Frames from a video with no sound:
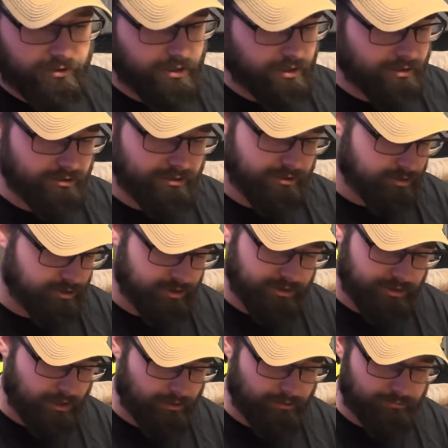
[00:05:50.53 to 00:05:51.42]
things. It's
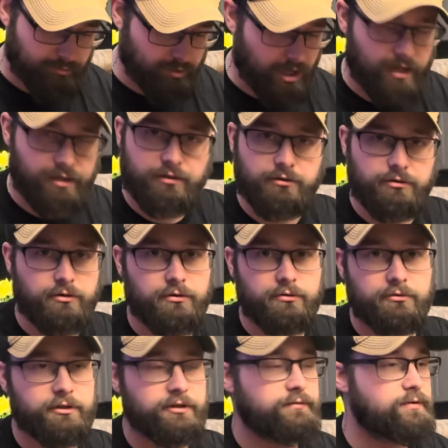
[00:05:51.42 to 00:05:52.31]
just not practical.
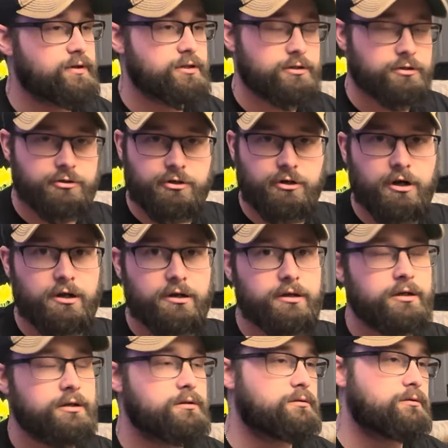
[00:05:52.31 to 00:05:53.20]
Leave it in your
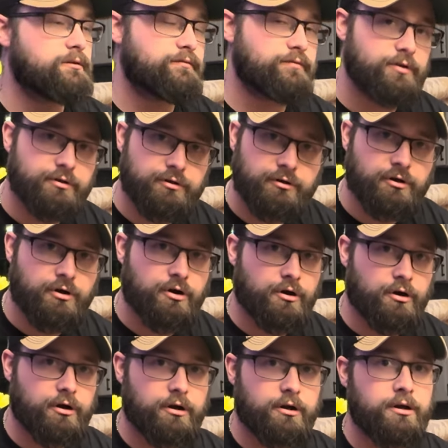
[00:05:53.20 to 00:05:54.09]
truck, leave it in your
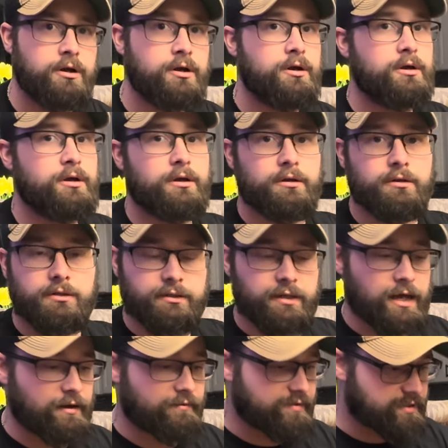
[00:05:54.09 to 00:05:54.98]
car,
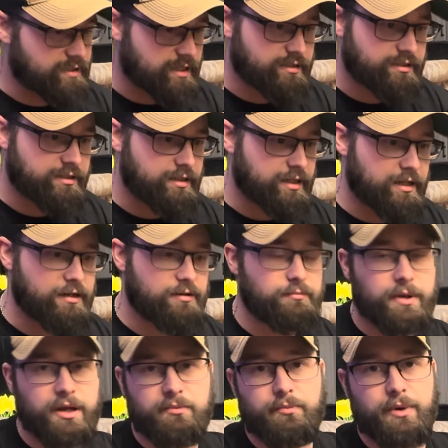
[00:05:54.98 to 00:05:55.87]
have a designated
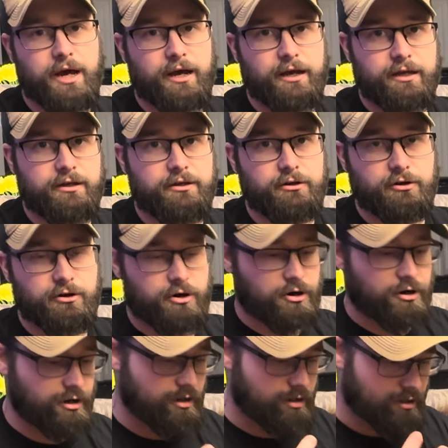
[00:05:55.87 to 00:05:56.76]
med bag in your
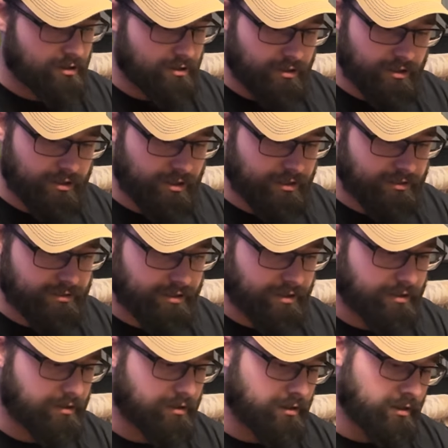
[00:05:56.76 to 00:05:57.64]
car, and that's it.
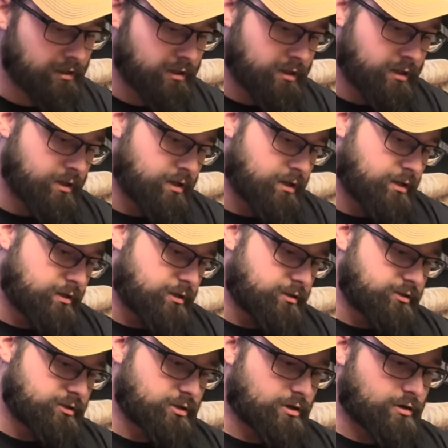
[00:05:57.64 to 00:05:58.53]

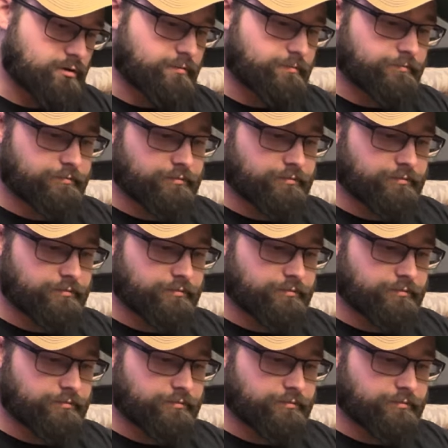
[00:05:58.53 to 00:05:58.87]
So